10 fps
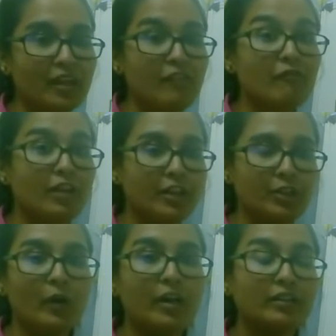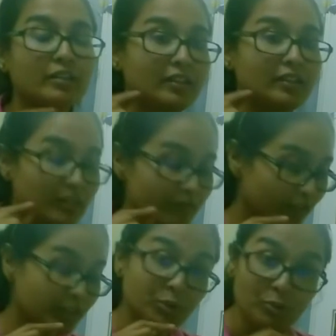when you
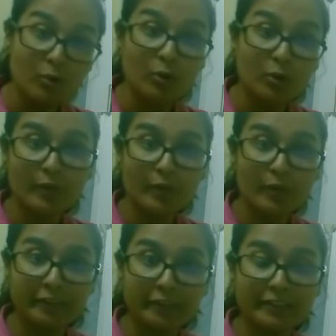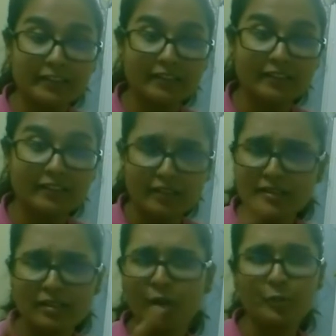also get hurt. This is
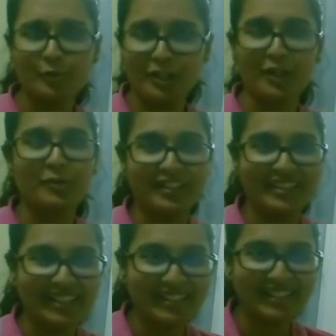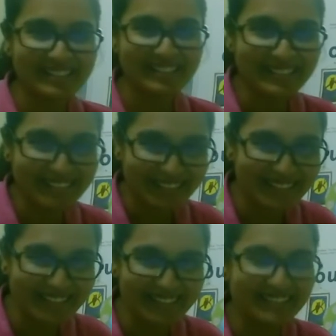how you shout, right?
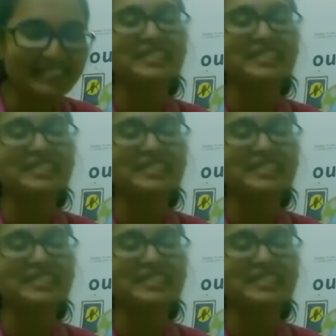Correct?